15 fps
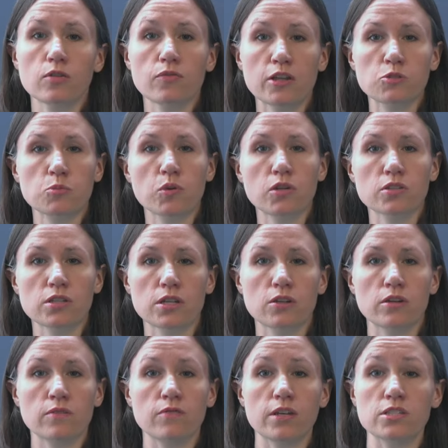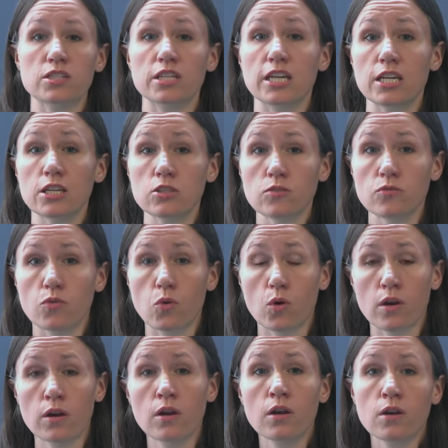Facebook is under investigation
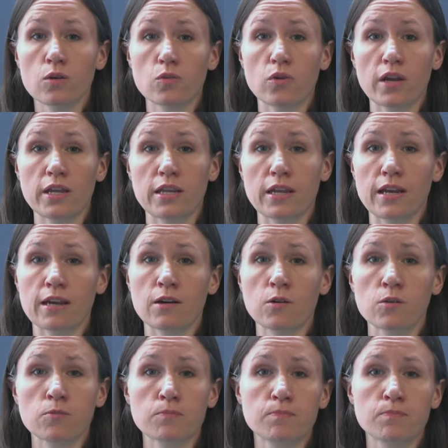for right now.